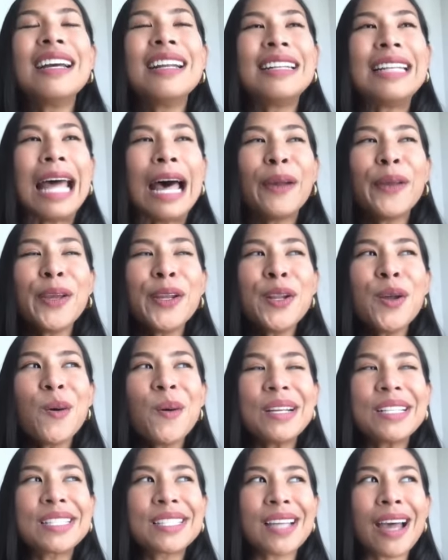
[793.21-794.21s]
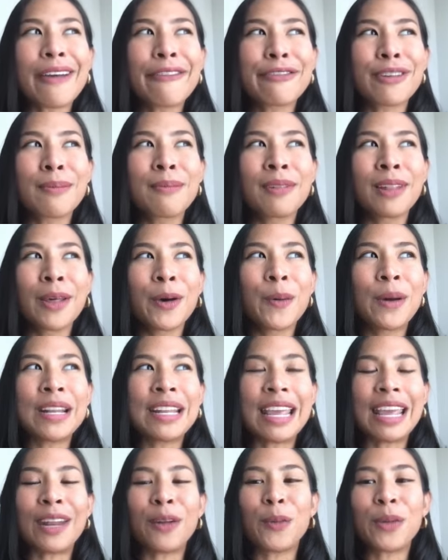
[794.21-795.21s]
Now you know it starts from low and
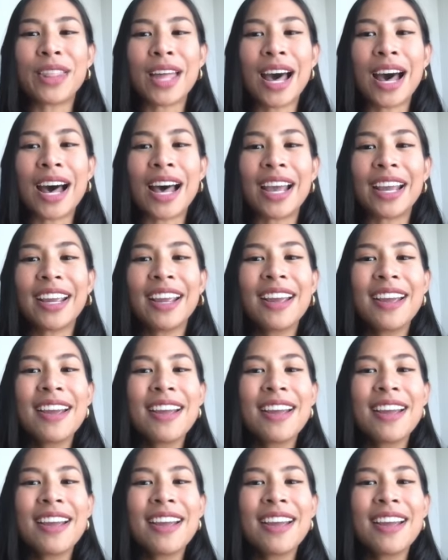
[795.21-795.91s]
end with high.